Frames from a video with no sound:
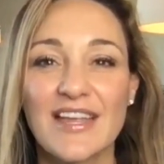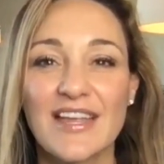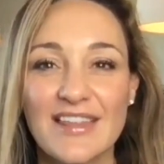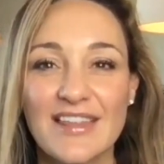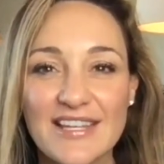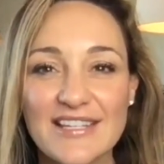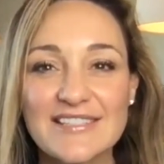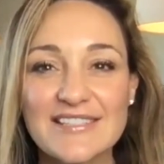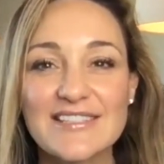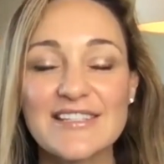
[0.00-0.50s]

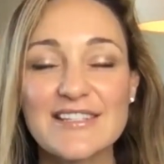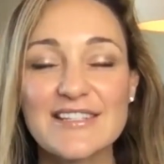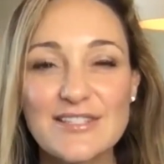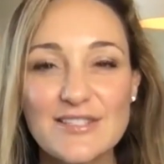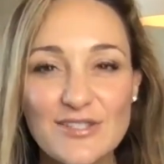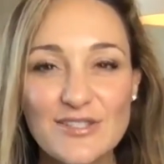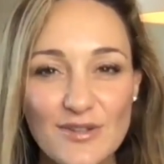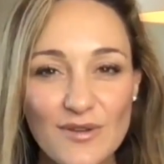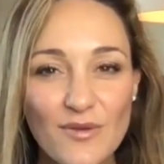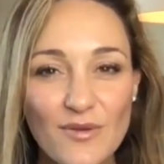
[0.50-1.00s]
This is
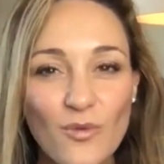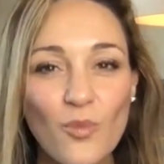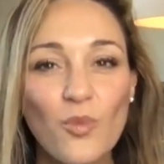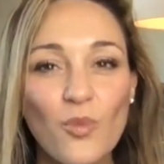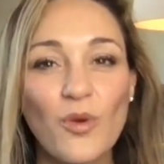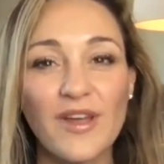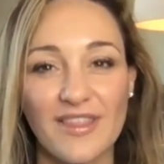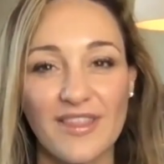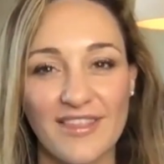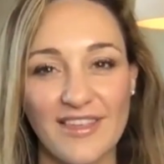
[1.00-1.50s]

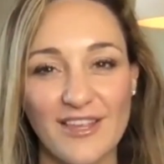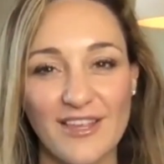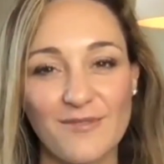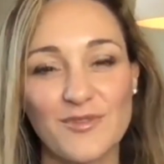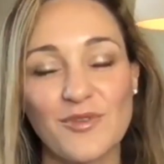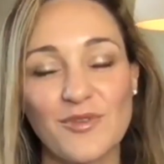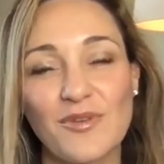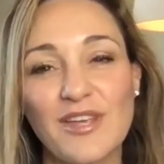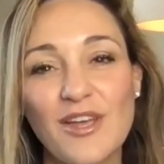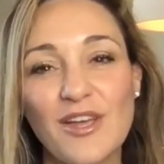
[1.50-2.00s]
with him,
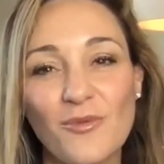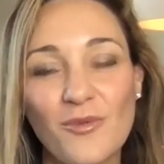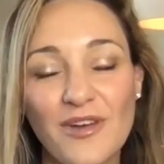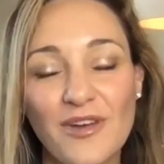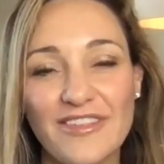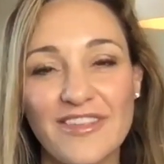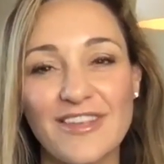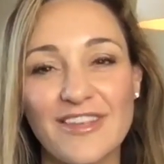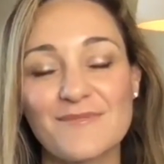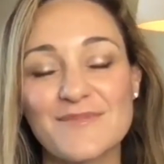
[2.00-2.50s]
doing it
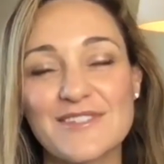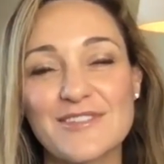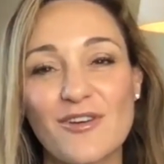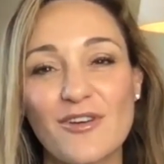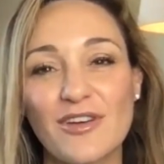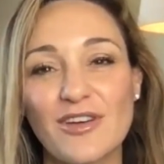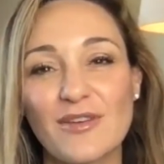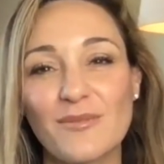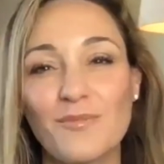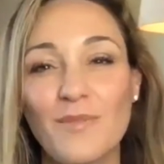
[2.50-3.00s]
with him. So
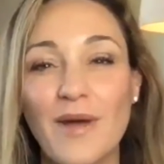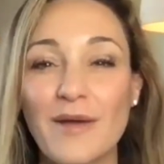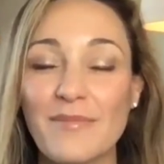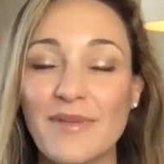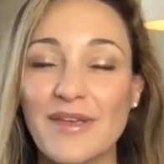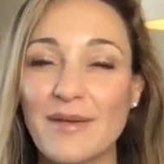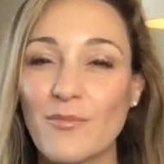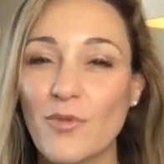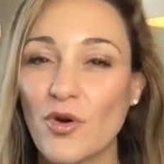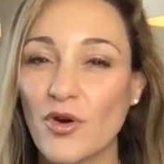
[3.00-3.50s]
it might
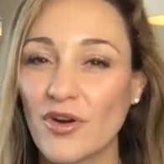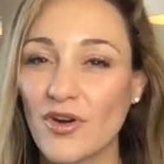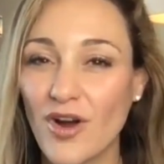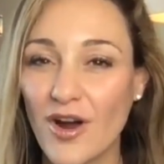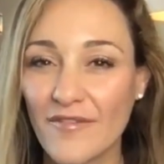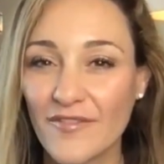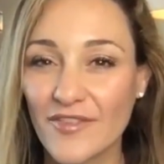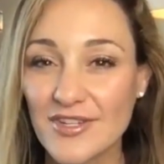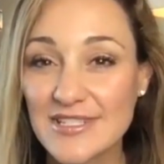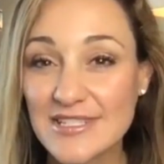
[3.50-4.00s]
be more in
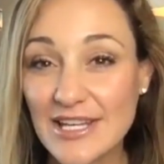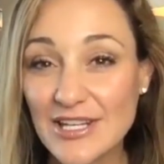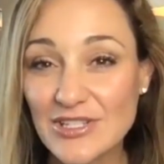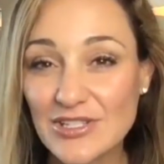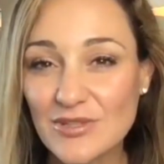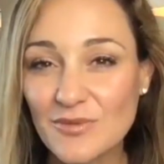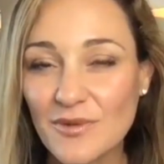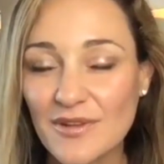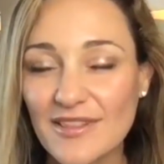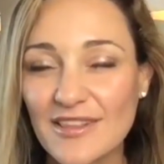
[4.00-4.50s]

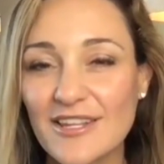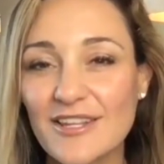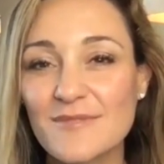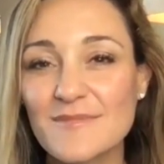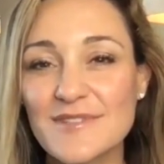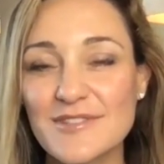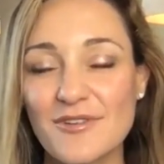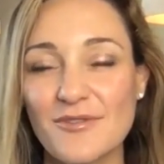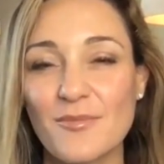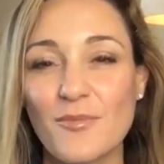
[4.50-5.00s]
conversation with him.
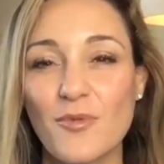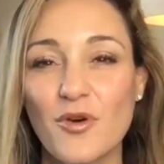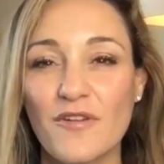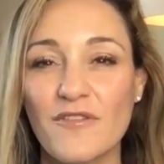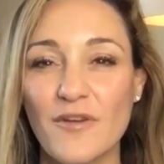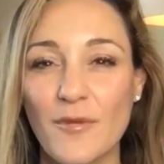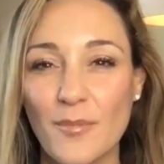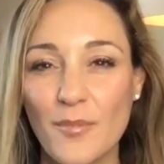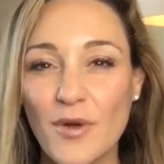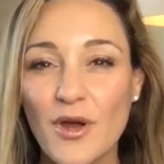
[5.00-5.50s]
So more of
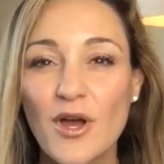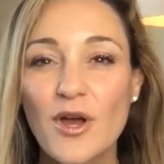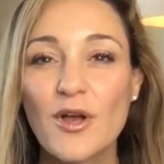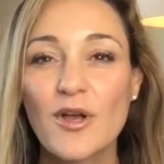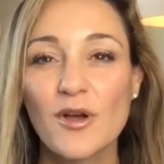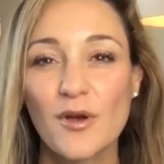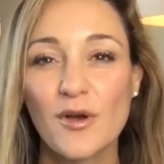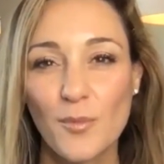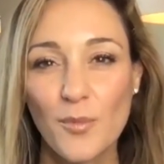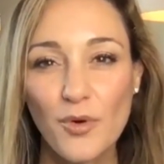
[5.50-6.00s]
a
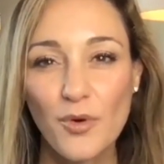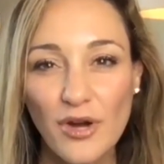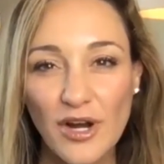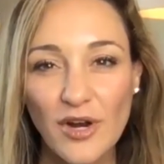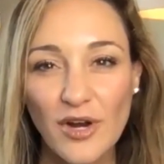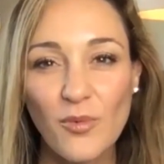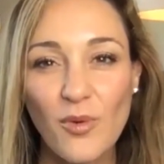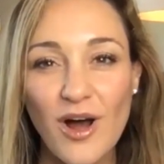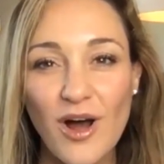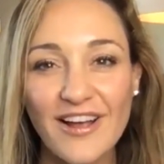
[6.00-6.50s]

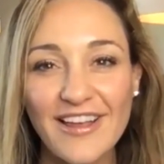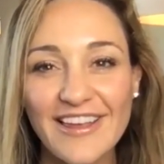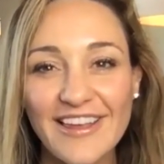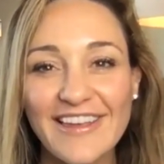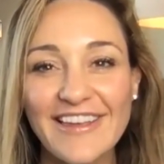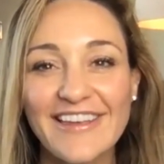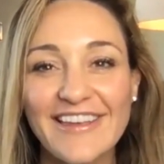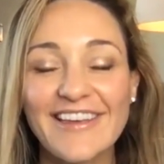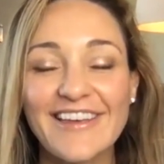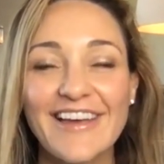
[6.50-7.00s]
prayer
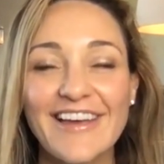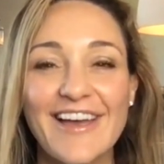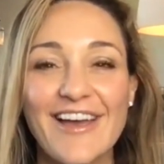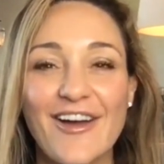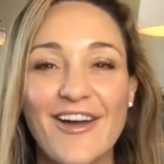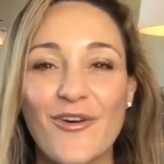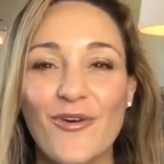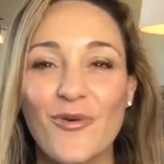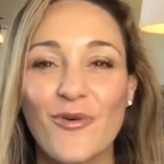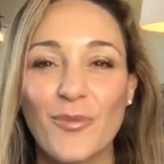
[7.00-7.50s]
walking,
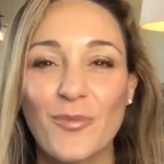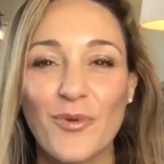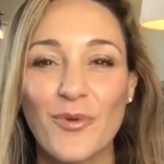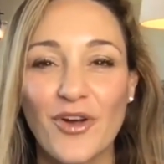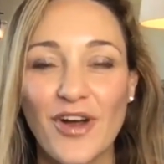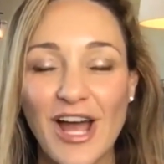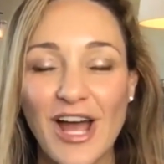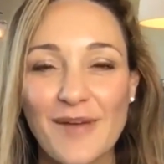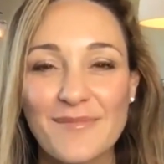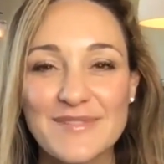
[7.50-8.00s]
or
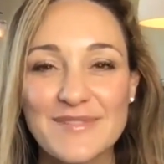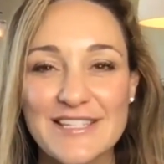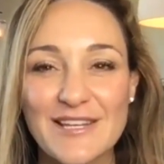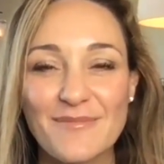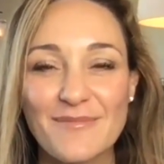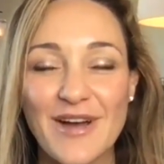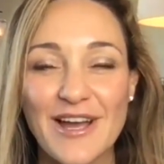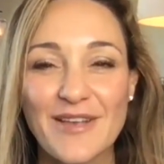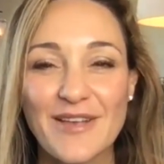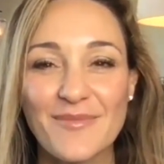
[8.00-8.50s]
perhaps it
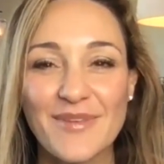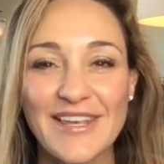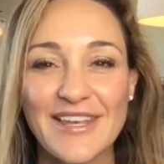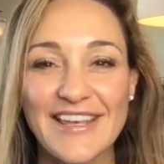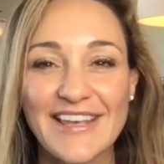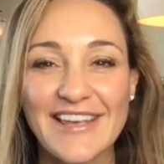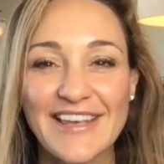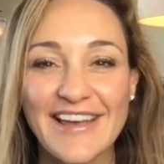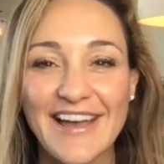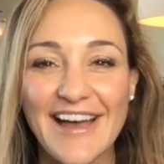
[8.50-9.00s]
might
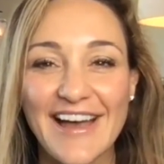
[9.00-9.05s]
be,